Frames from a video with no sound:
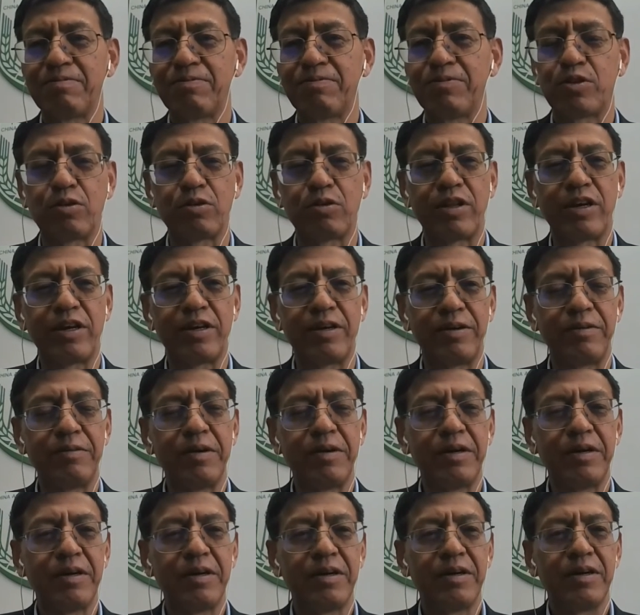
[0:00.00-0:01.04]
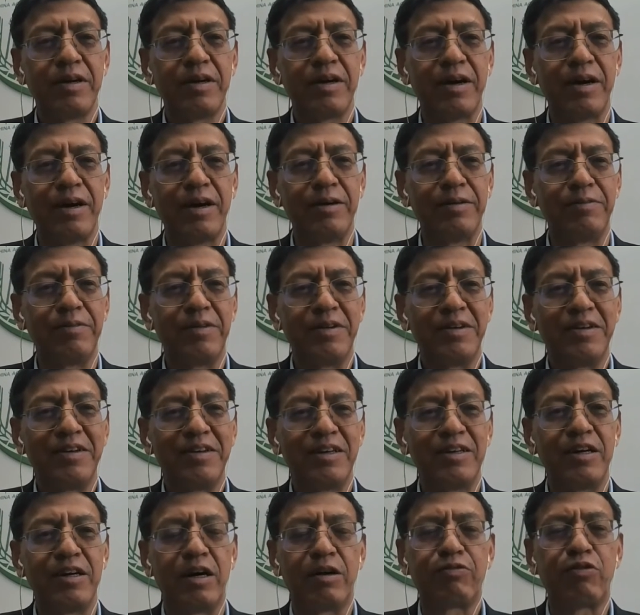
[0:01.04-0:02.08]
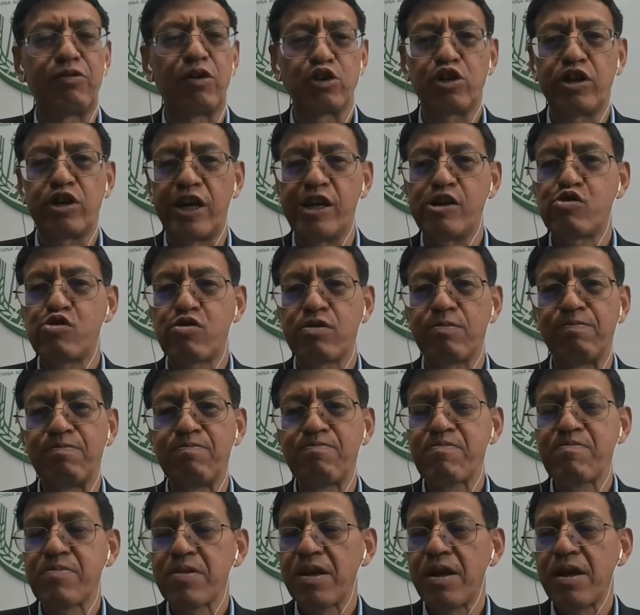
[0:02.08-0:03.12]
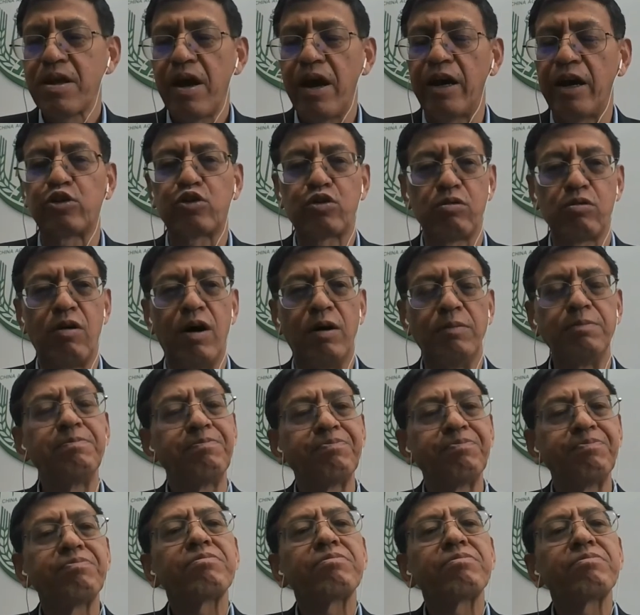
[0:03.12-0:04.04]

So the afforestation and so on.